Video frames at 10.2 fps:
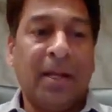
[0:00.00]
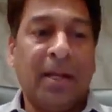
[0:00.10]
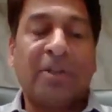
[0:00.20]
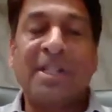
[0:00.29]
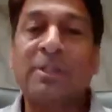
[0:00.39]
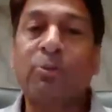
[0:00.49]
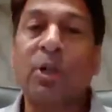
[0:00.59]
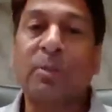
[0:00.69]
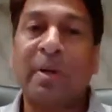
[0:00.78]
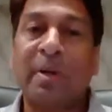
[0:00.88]
Now this
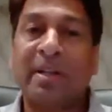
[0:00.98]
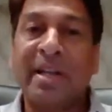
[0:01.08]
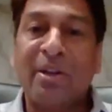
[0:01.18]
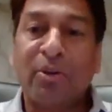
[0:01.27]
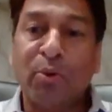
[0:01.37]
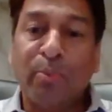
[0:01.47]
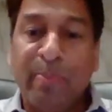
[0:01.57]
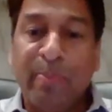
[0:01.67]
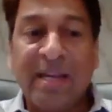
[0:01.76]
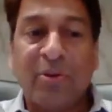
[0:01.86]
was pertaining to
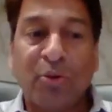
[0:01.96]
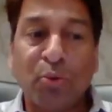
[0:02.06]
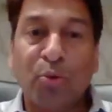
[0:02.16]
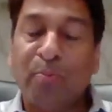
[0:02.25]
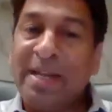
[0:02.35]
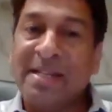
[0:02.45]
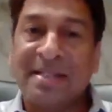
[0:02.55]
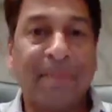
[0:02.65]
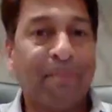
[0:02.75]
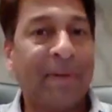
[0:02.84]
B2B
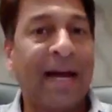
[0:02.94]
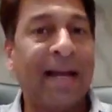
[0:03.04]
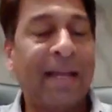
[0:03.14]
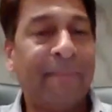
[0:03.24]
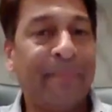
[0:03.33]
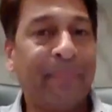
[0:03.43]
supply.